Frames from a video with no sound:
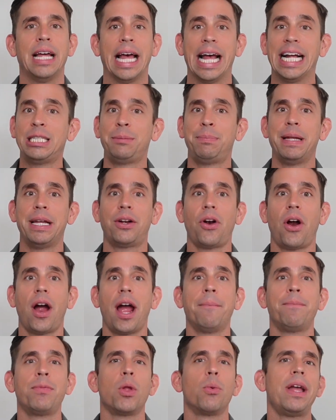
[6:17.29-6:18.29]
At
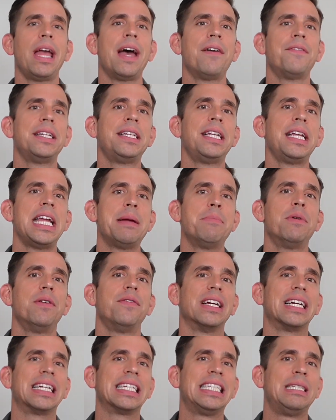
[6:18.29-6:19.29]
SpeakWrite, we have a team
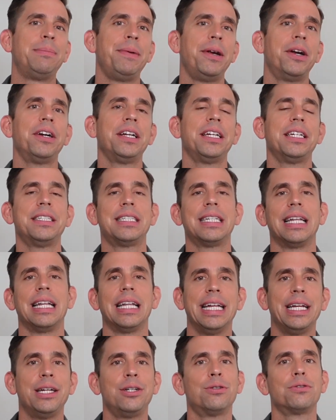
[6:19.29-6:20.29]
of
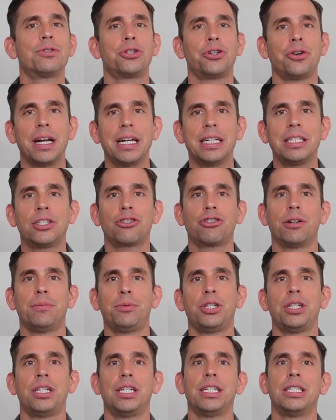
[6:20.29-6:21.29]
experienced legal
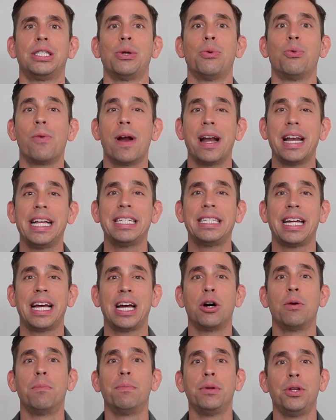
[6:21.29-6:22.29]
transcriptionists ready to
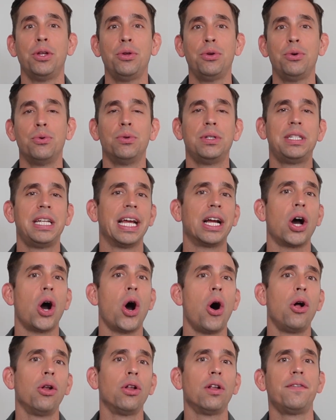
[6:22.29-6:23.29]
help you
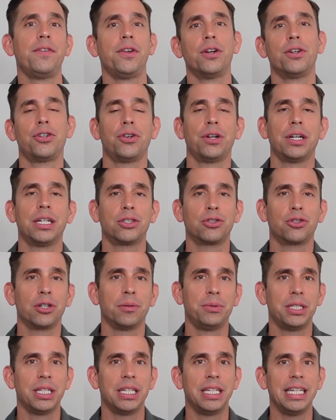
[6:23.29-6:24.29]
take all of your
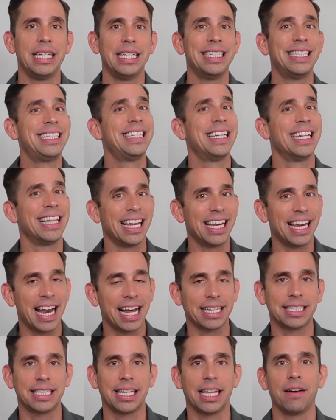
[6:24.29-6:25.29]
transcription needs to the
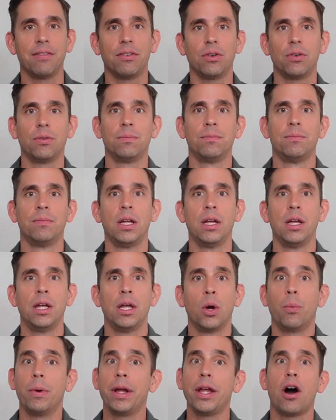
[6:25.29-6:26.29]
next level.
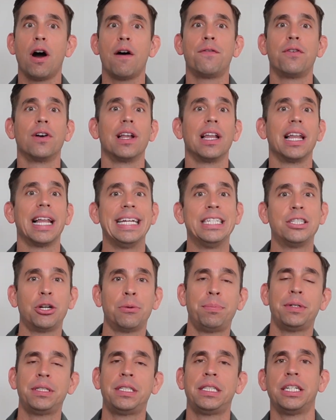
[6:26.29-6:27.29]
We offer
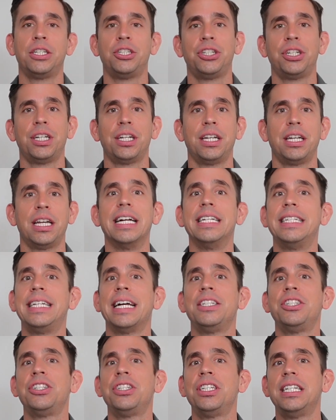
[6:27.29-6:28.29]
laser precision,
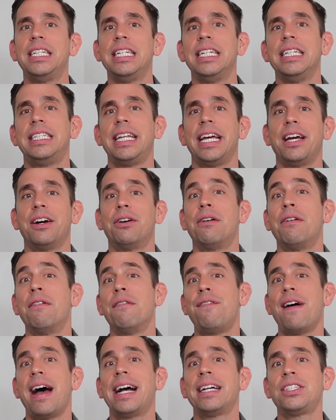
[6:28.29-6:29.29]
attention to detail,
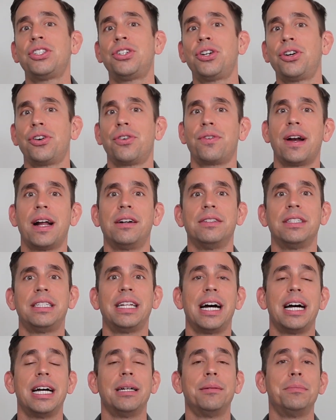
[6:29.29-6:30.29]
fast turnaround
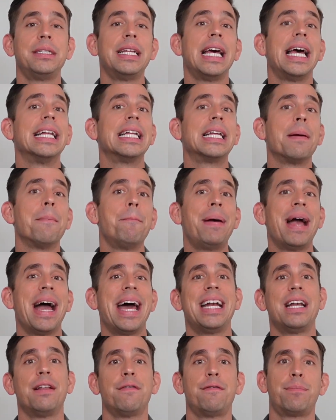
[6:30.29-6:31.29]
times, and
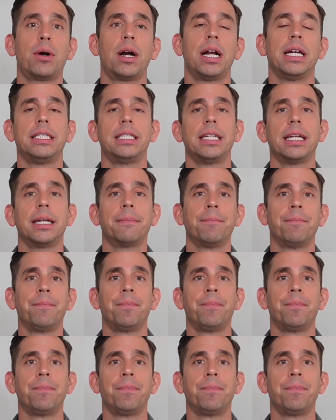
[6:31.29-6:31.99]
competitive pricing.